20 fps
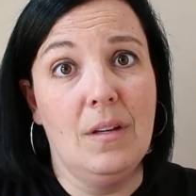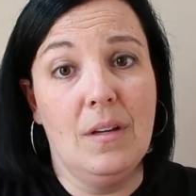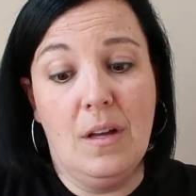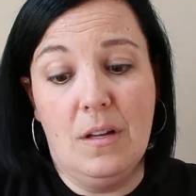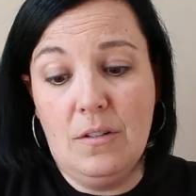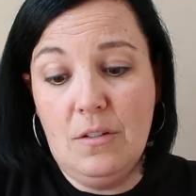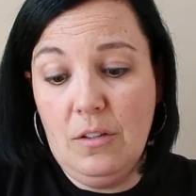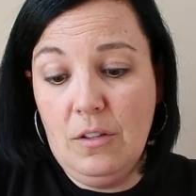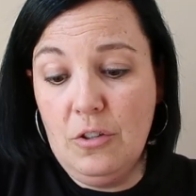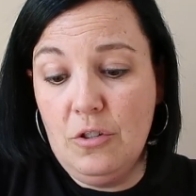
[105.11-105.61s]
a
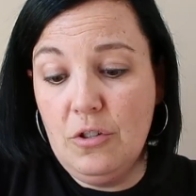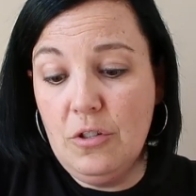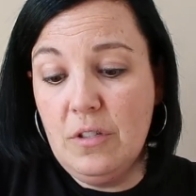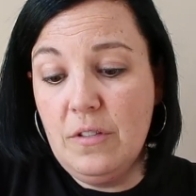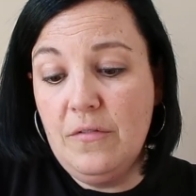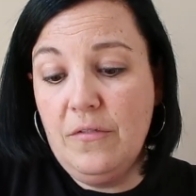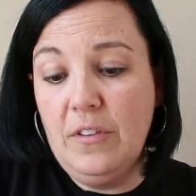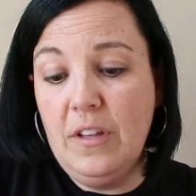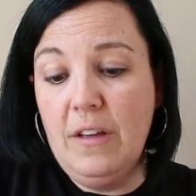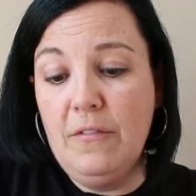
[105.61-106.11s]
delicious,
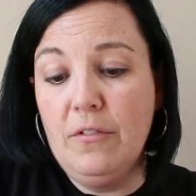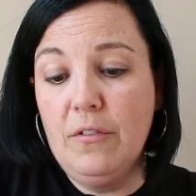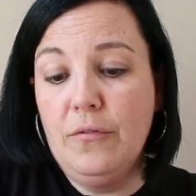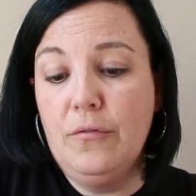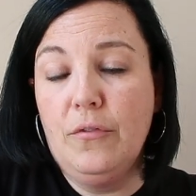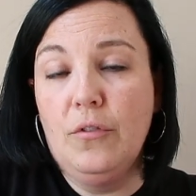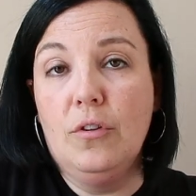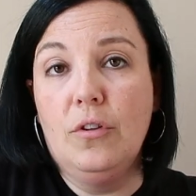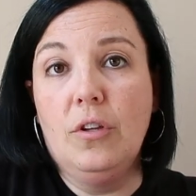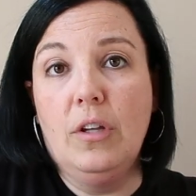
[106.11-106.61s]

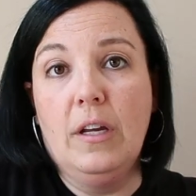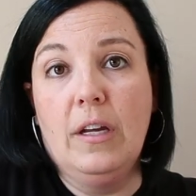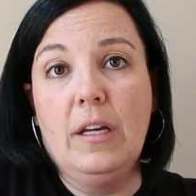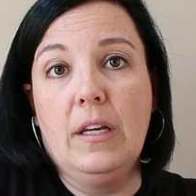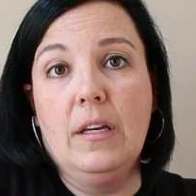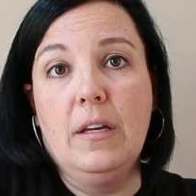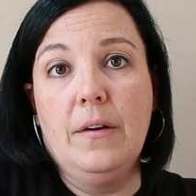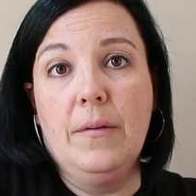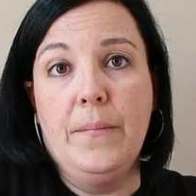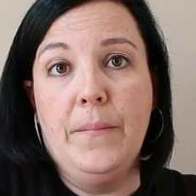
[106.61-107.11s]
flavorful,
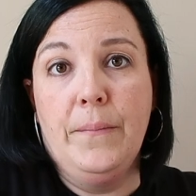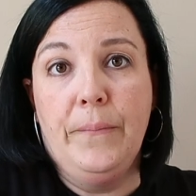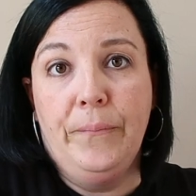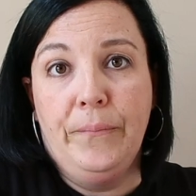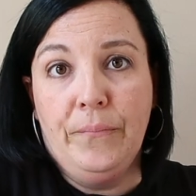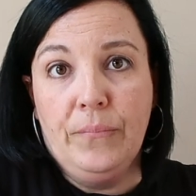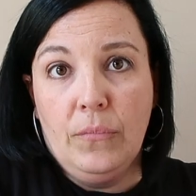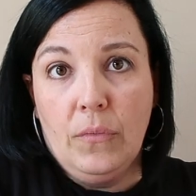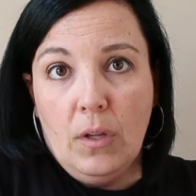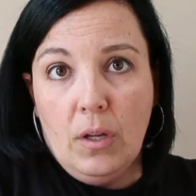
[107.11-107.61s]
like,
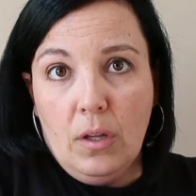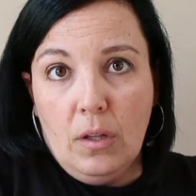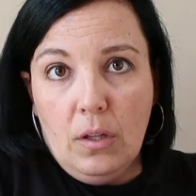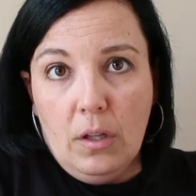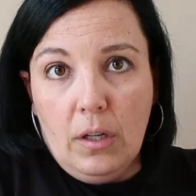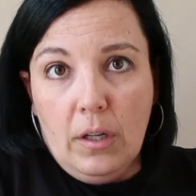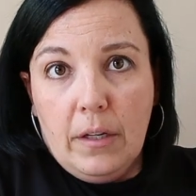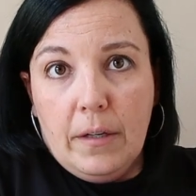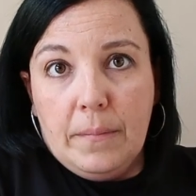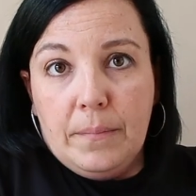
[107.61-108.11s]

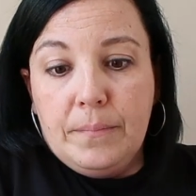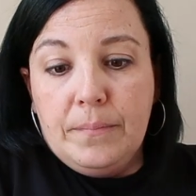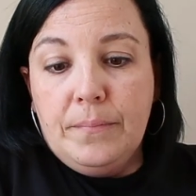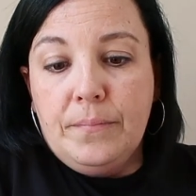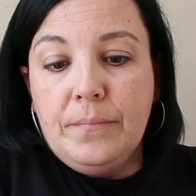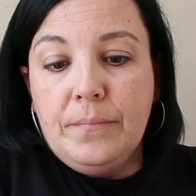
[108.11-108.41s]
look at them.